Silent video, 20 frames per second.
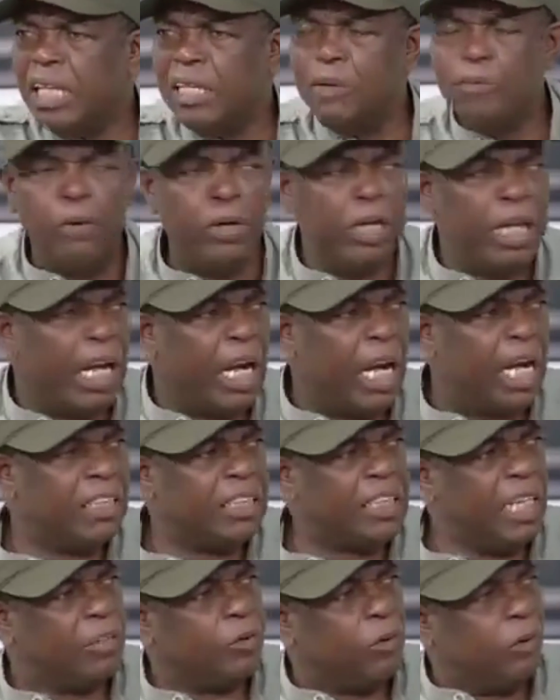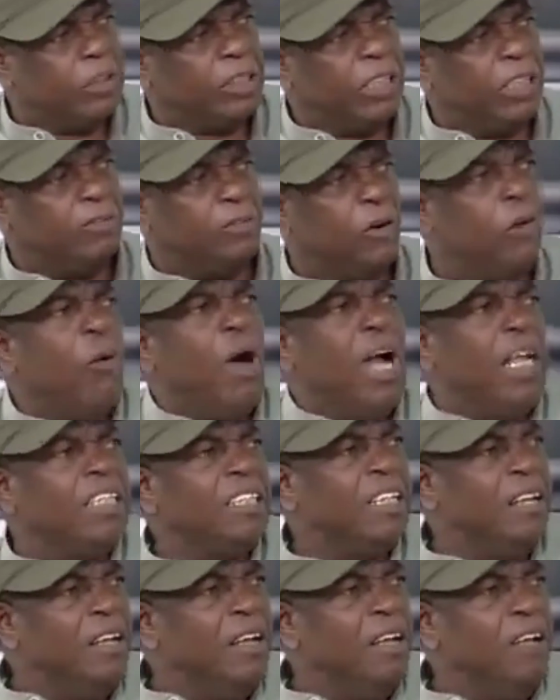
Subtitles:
at the Border Guards headquarters. For what?